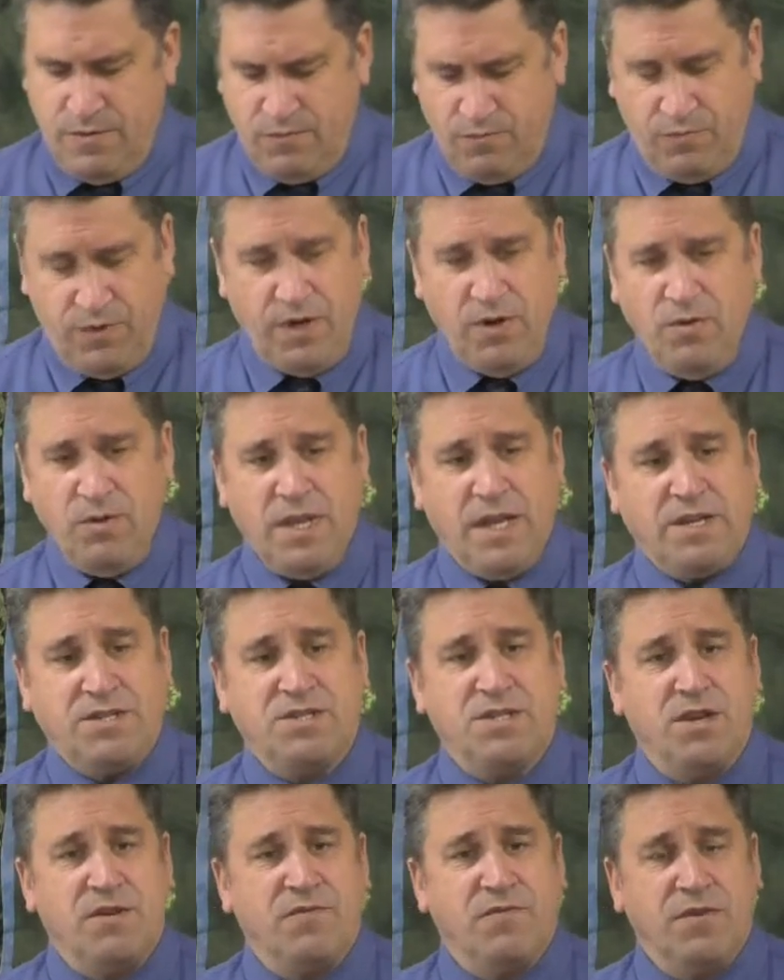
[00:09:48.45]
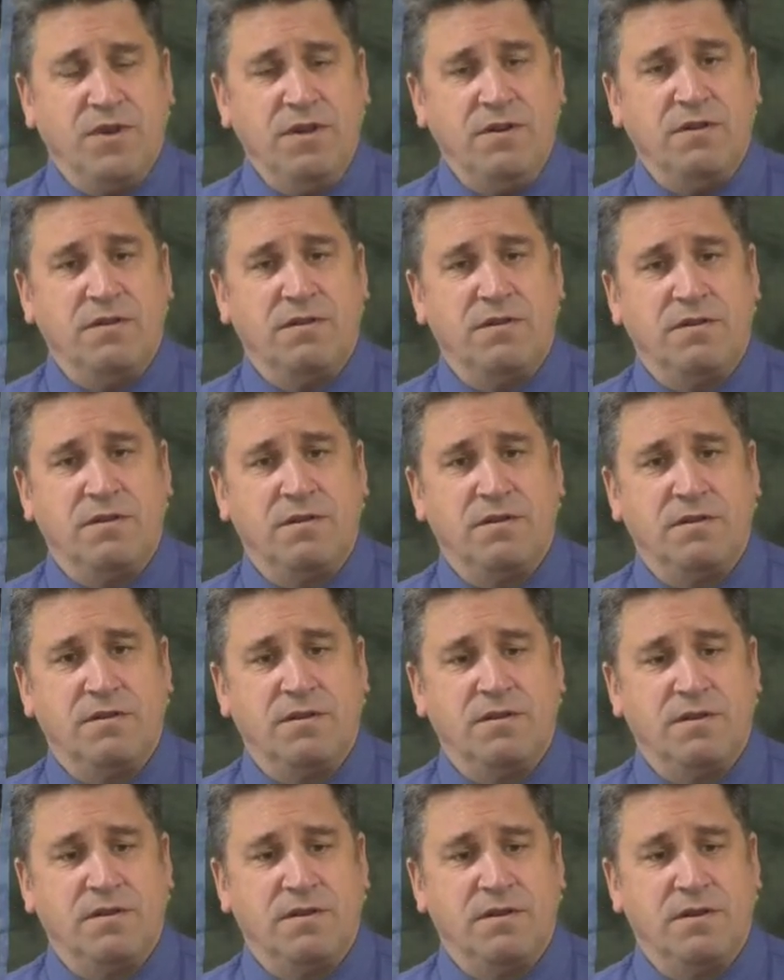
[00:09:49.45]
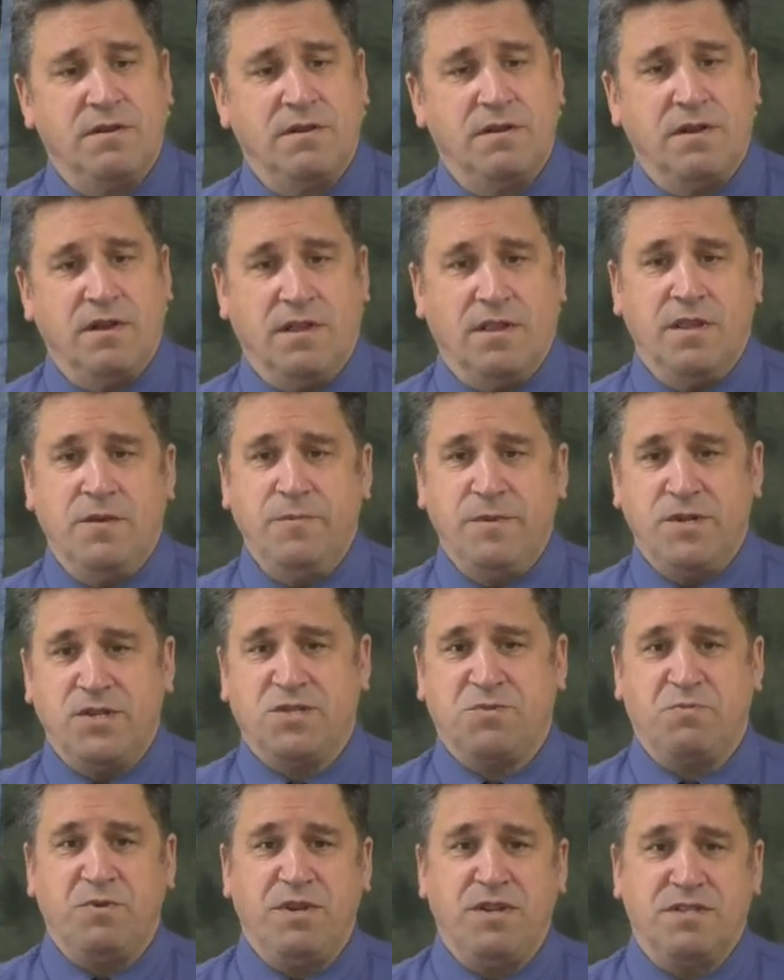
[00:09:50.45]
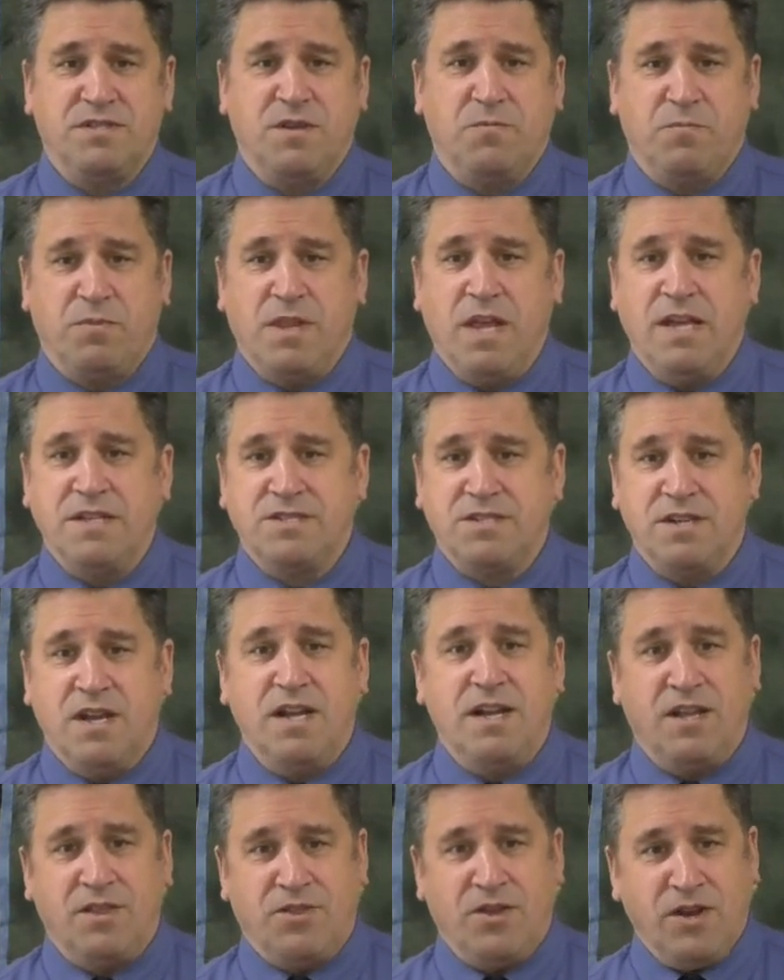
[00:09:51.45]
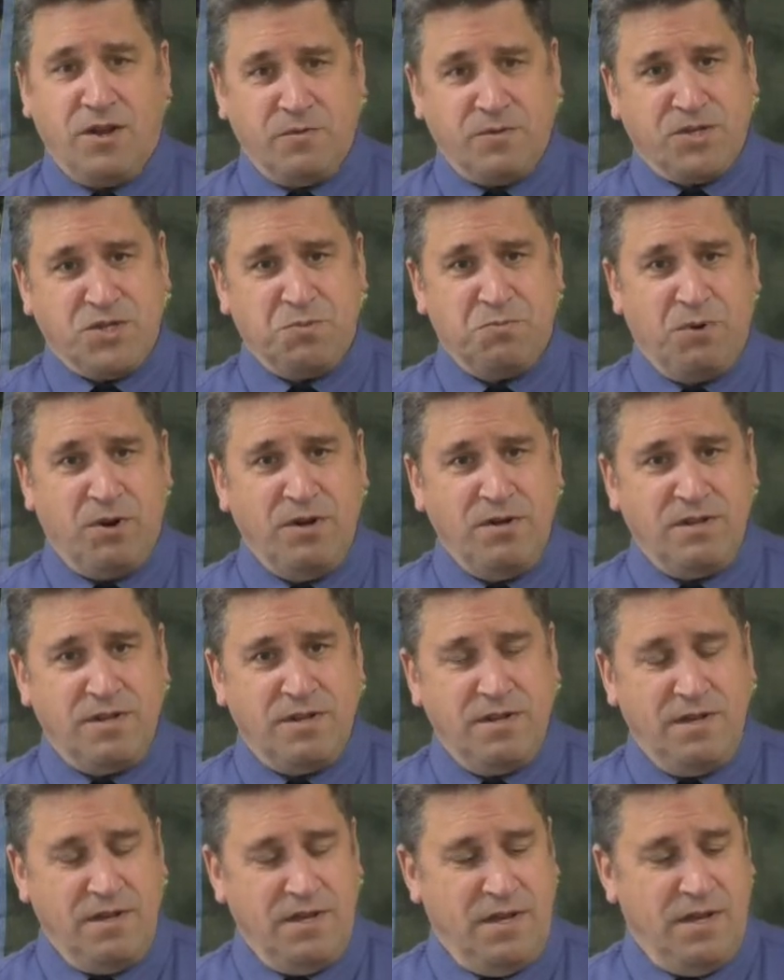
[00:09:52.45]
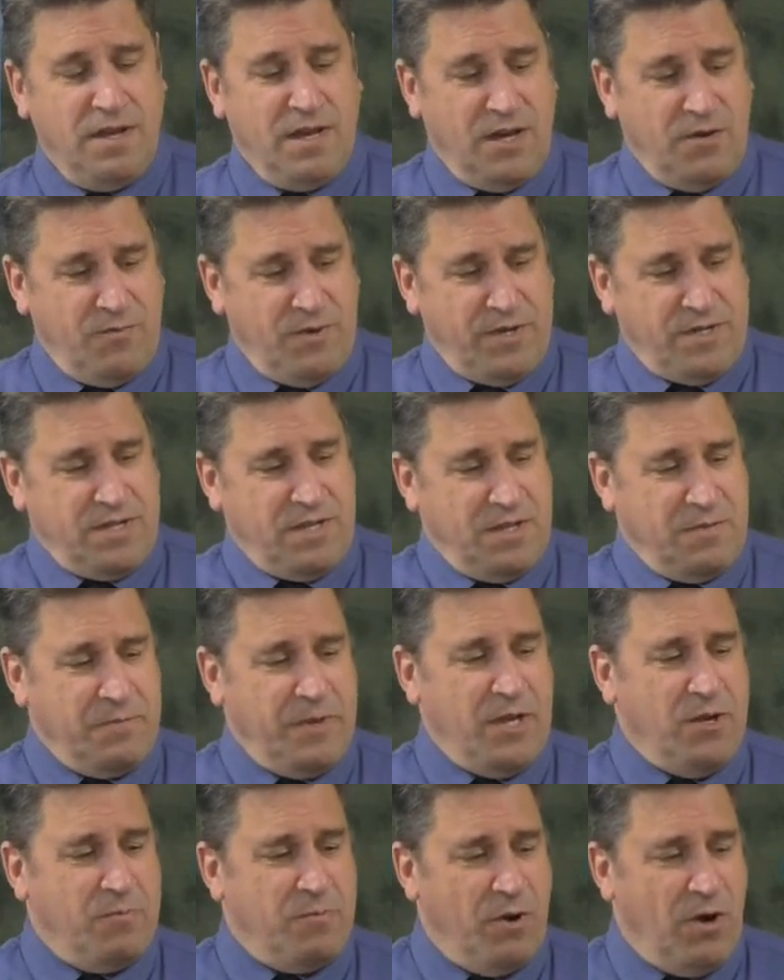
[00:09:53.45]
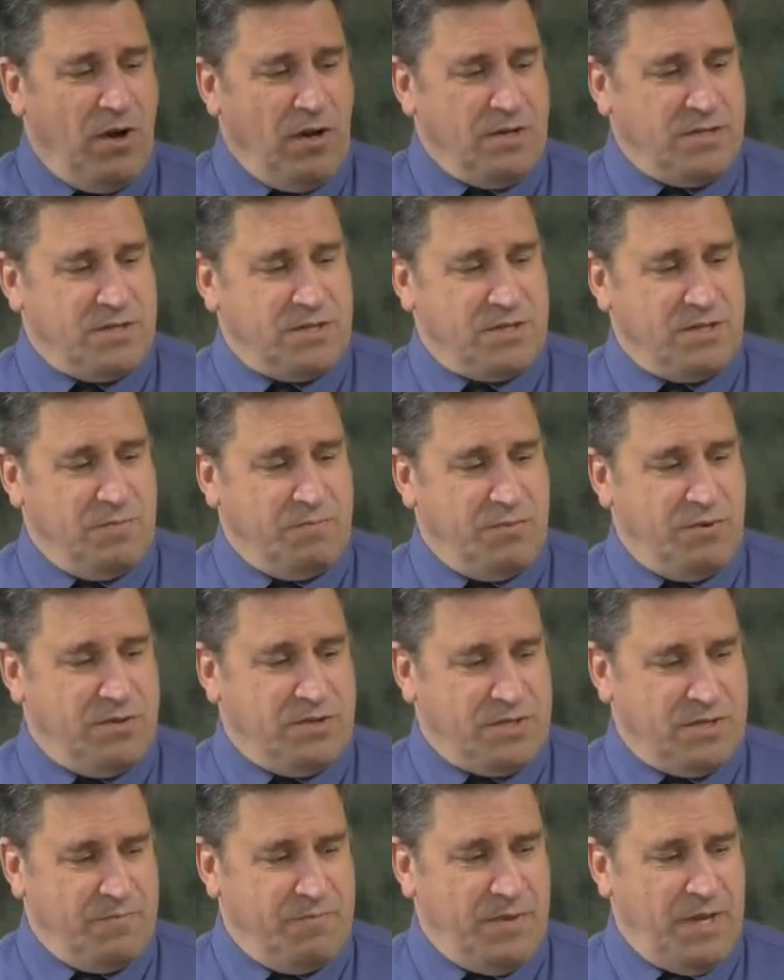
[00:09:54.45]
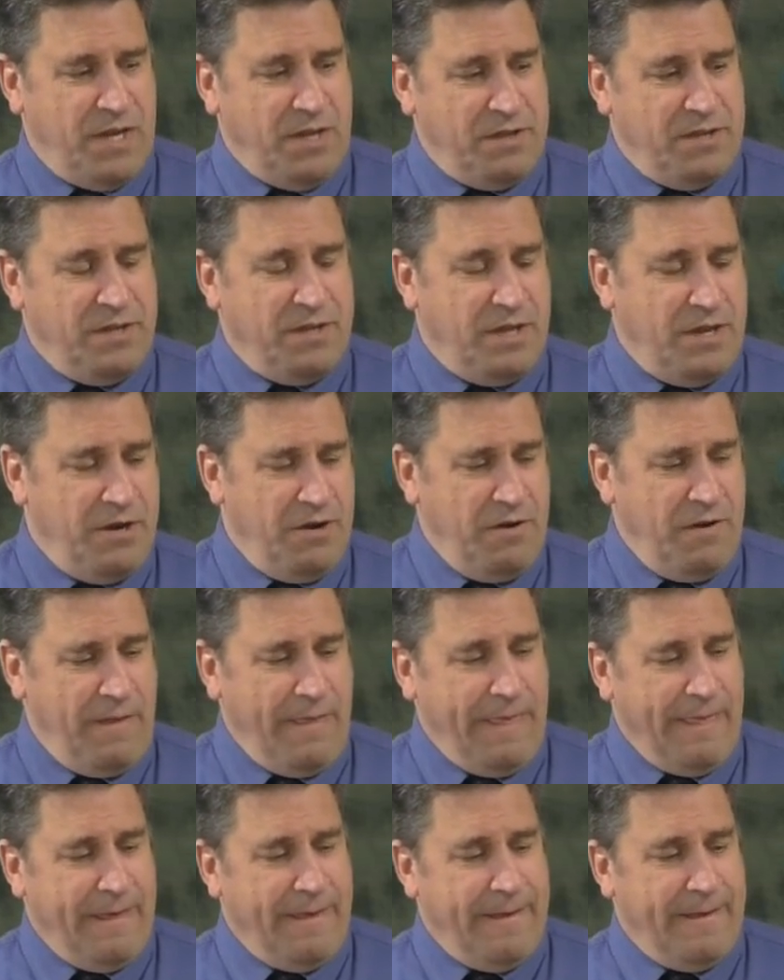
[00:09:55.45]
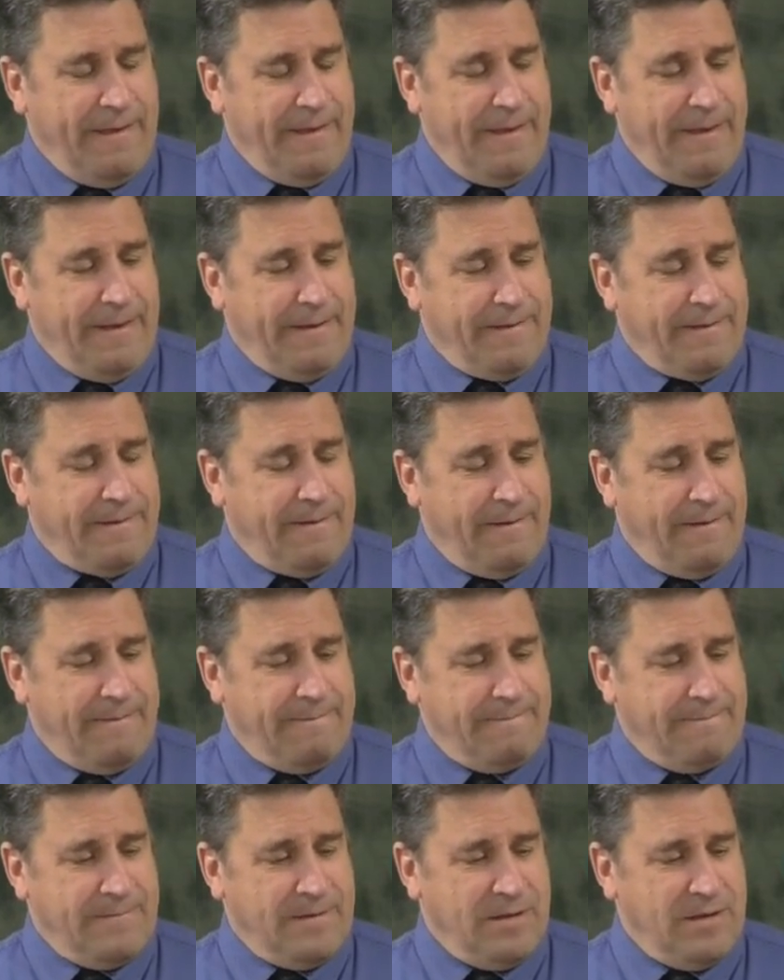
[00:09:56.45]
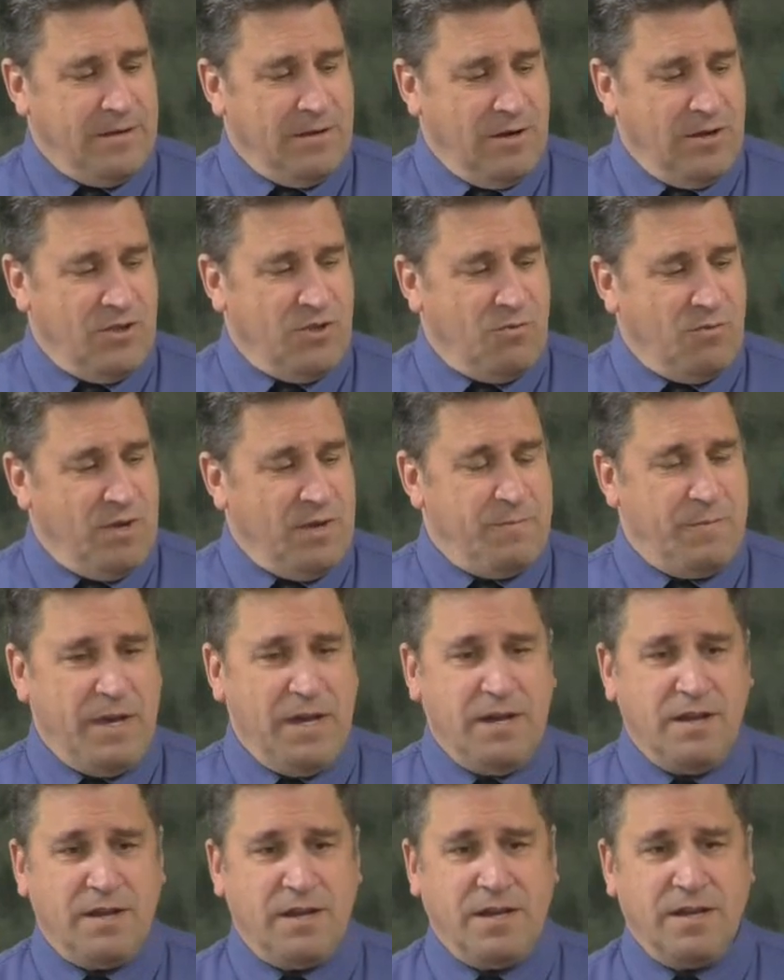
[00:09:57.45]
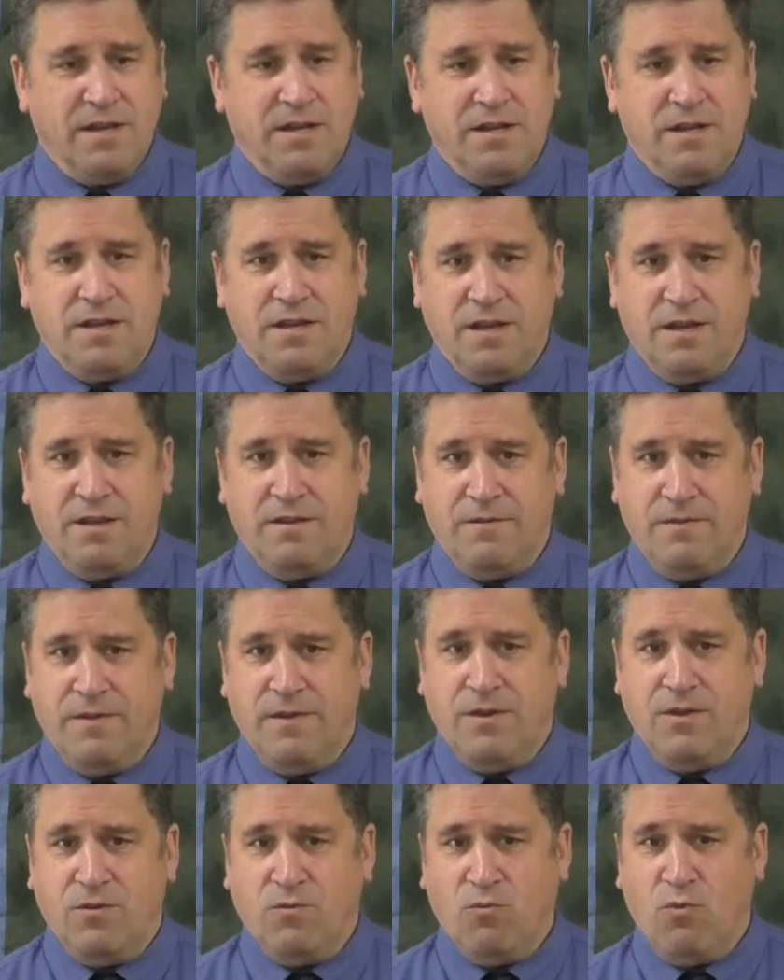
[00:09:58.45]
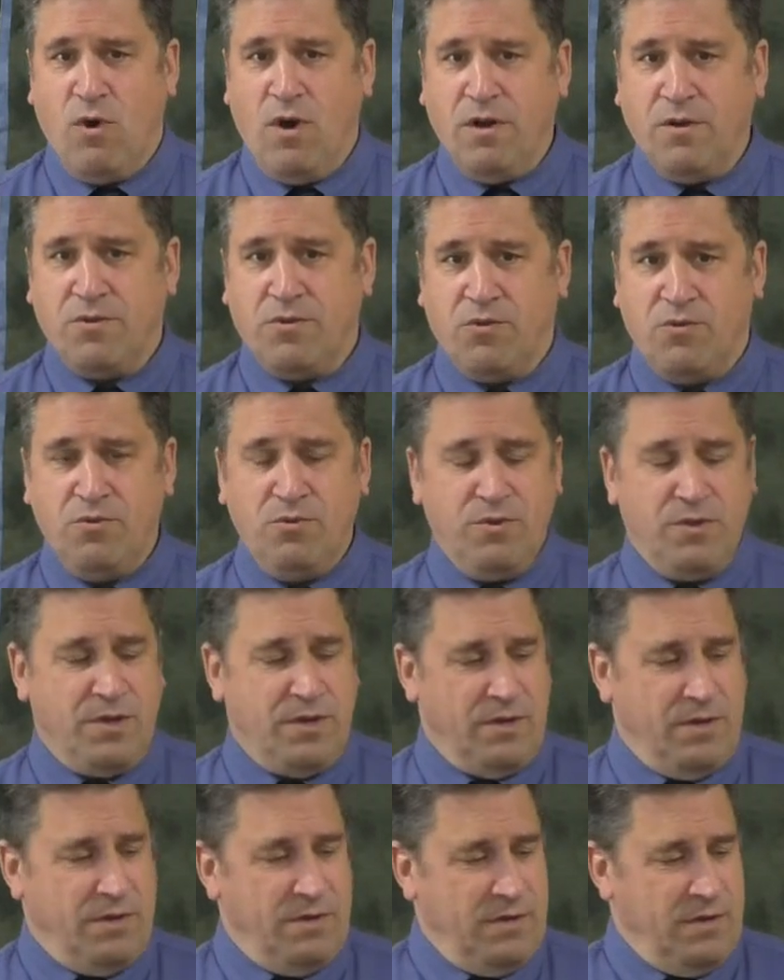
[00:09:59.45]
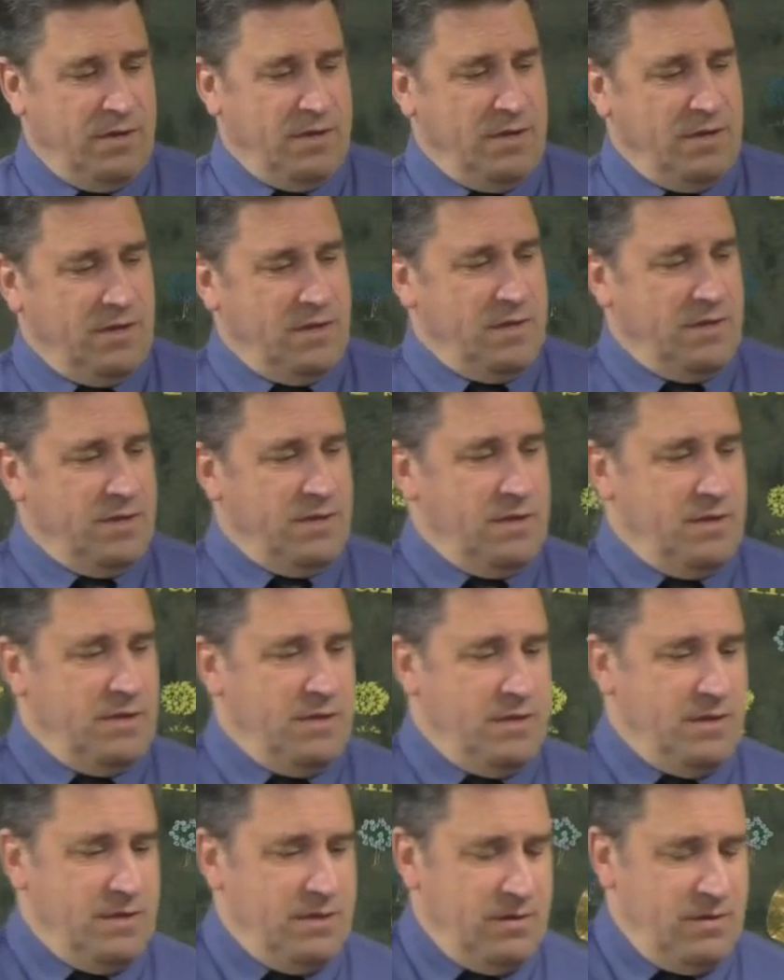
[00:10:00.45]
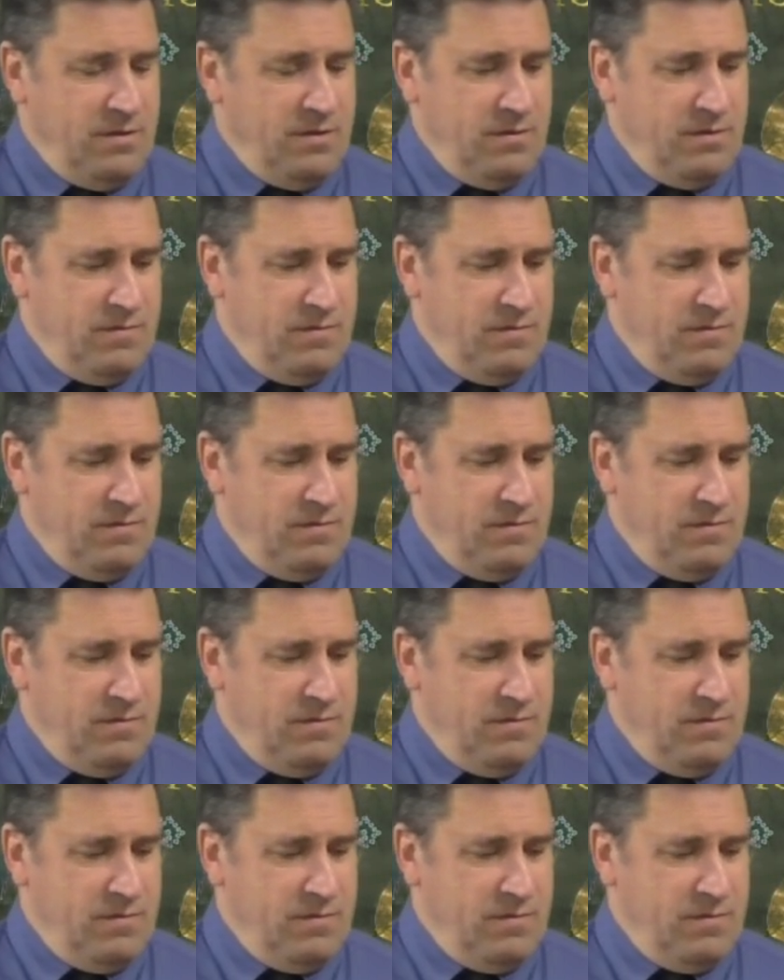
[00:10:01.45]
we don't like suffering uh, let me just bring this up last night i thought i was smart I went to the mailbox to put some mail in there, and uh, on the way back, I, I walked through the, the,